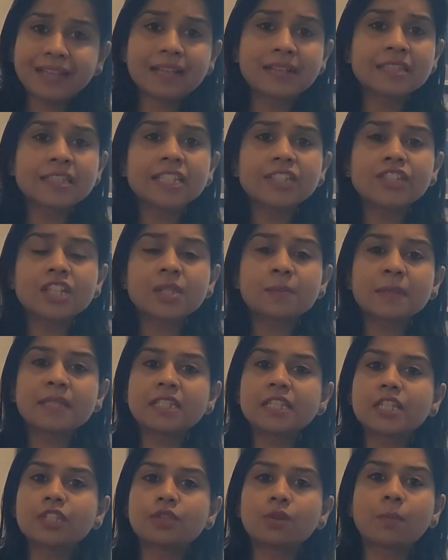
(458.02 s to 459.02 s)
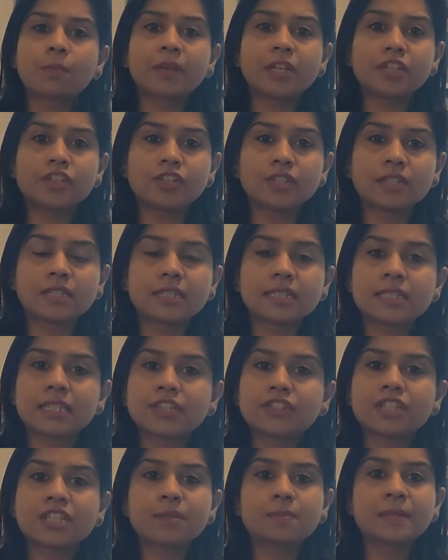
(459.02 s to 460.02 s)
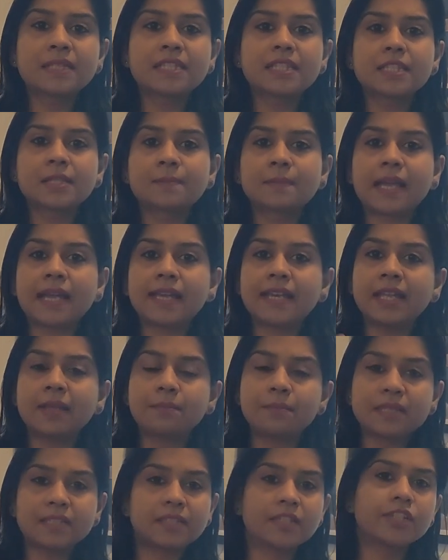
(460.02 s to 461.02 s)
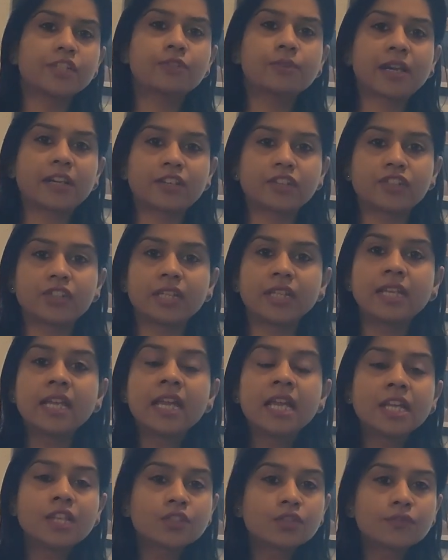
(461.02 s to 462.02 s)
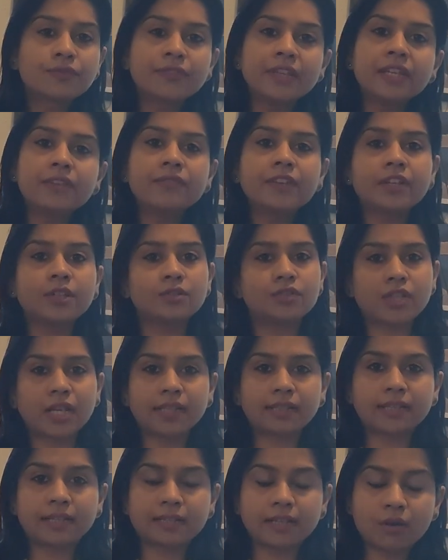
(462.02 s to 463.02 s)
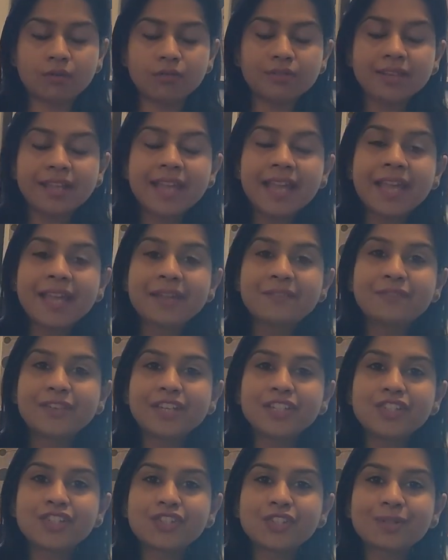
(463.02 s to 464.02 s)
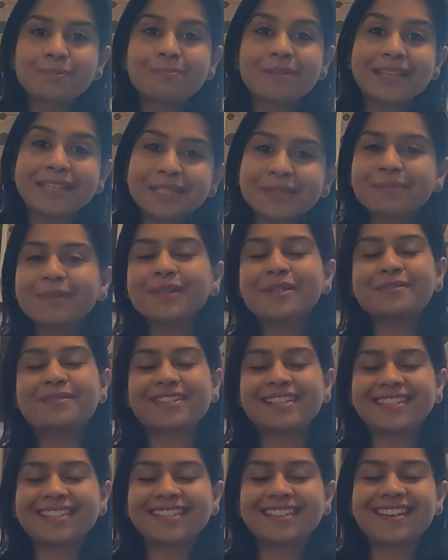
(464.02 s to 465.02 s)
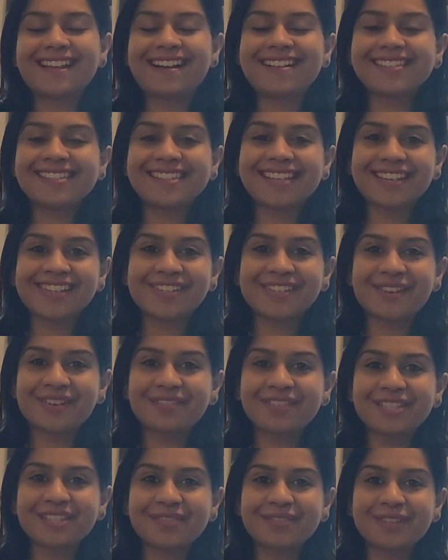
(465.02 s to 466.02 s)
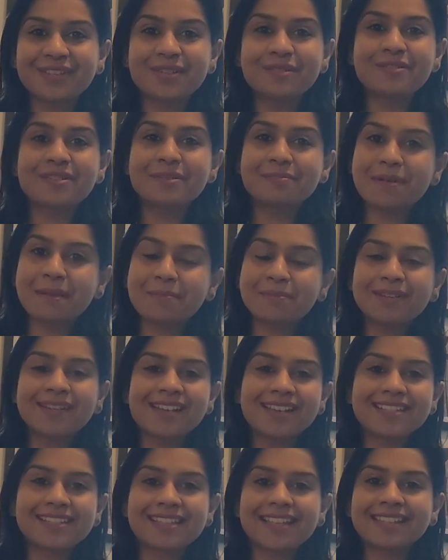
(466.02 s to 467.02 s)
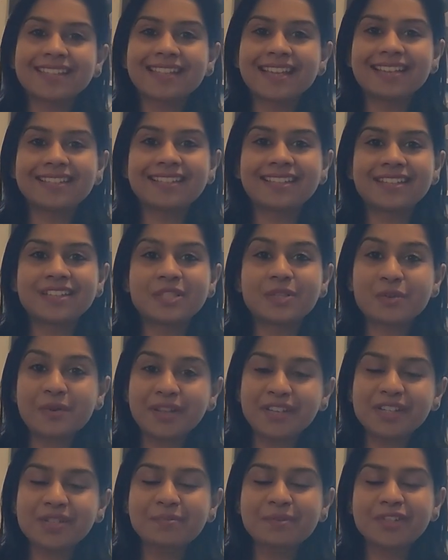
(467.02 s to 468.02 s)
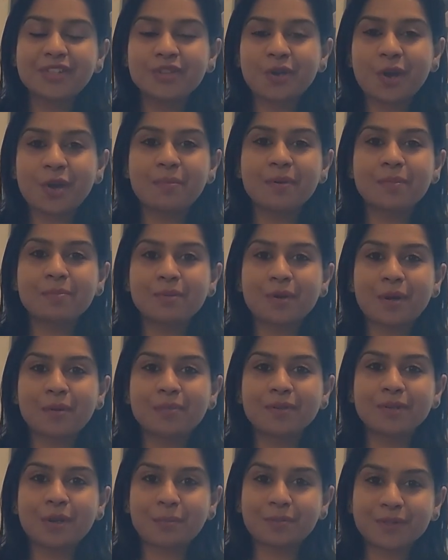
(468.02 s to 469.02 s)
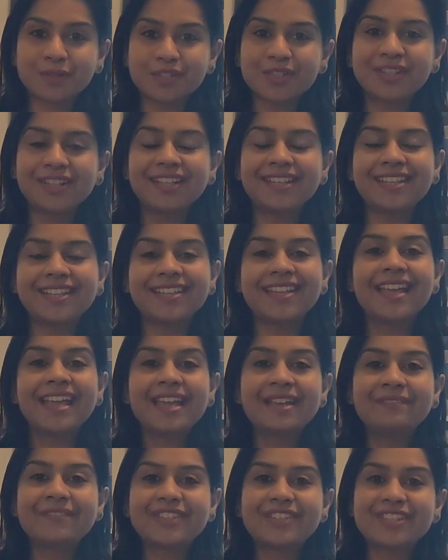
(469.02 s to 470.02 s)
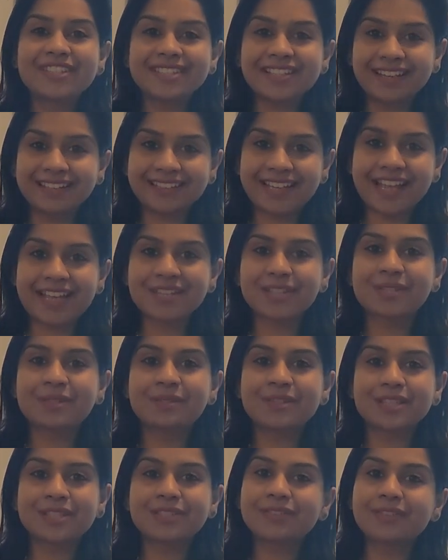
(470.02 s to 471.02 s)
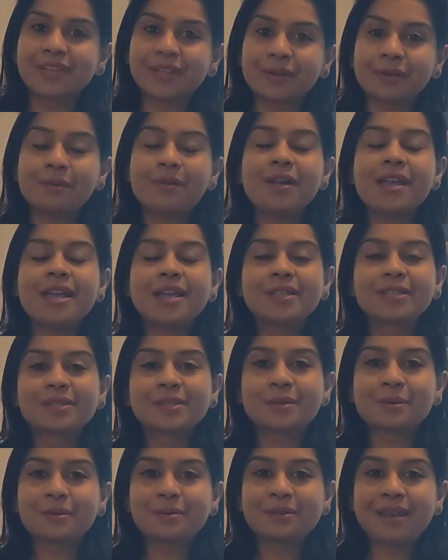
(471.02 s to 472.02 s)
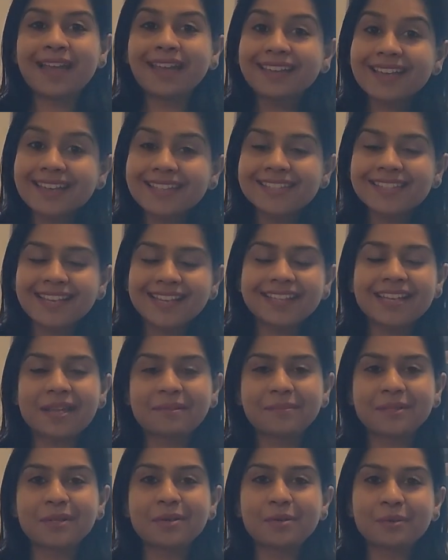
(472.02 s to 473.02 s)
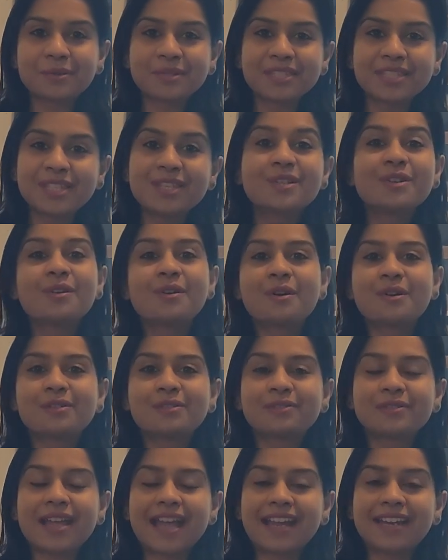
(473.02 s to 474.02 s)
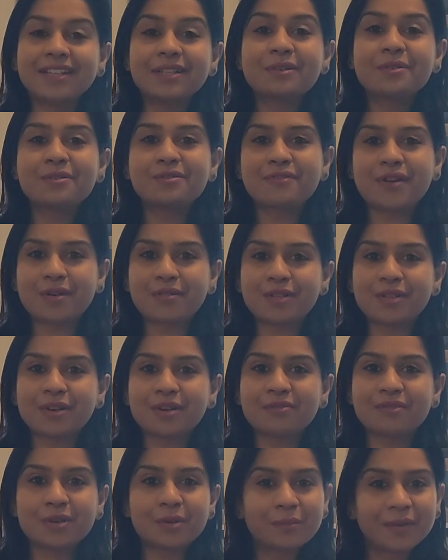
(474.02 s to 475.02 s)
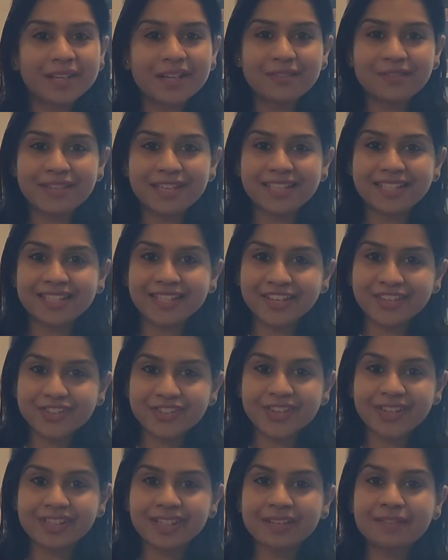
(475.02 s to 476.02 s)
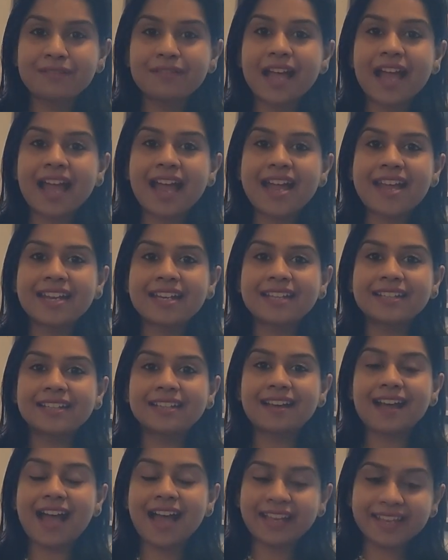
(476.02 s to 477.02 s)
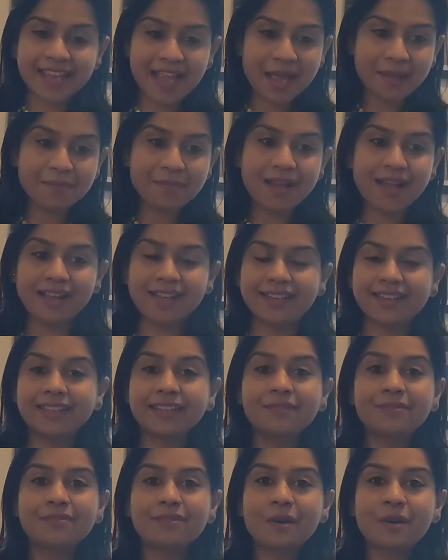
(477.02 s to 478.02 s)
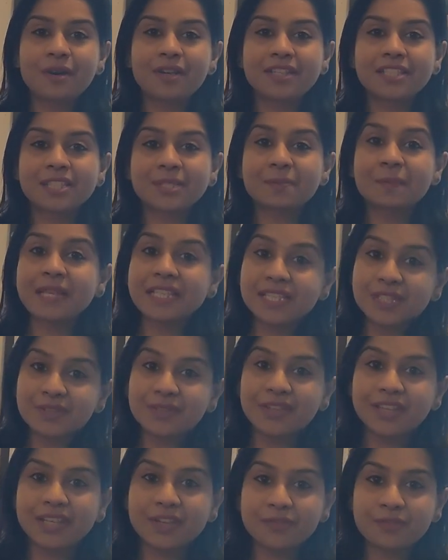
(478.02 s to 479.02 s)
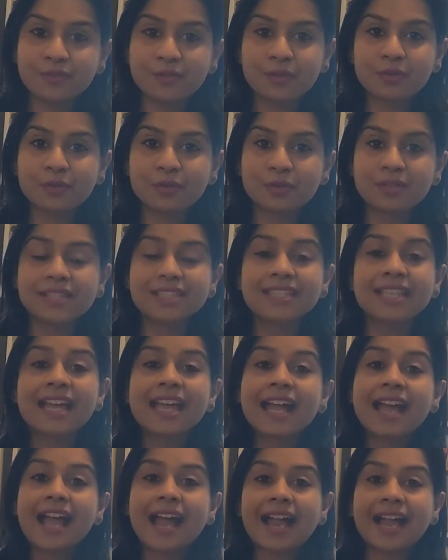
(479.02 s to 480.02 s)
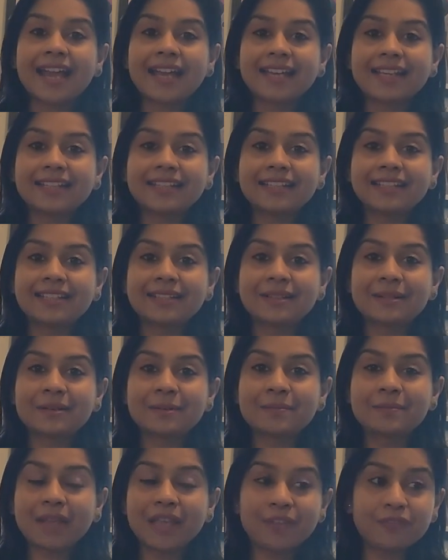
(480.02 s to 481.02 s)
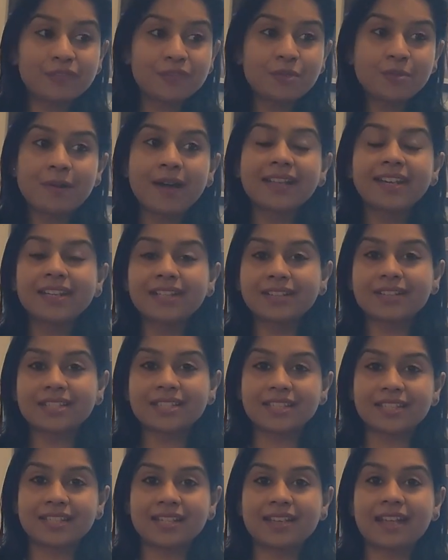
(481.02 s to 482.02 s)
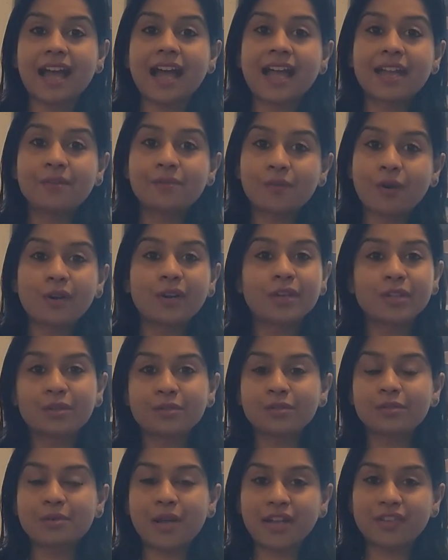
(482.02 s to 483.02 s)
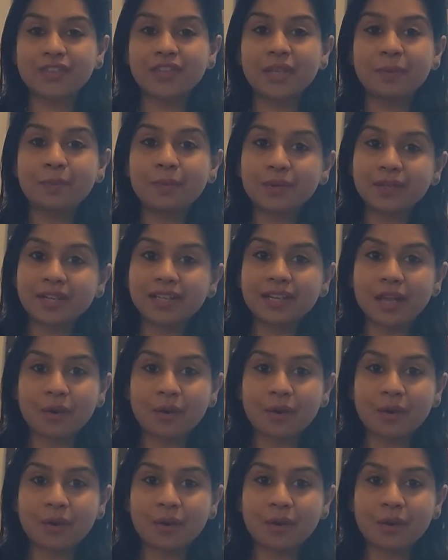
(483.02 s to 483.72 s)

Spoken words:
such as business operations, such as business planning, business strategy. So feel free to check that out. Which brings me towards the last section of this video. Remember, I said that there is going to be a job employment opportunity which is attached to this video. So like I said, I'm the co-CEO of and co-founder of Global Governance Initiative, and I am hiring for specifically 4 roles. And if you are interested, I want you to actually put it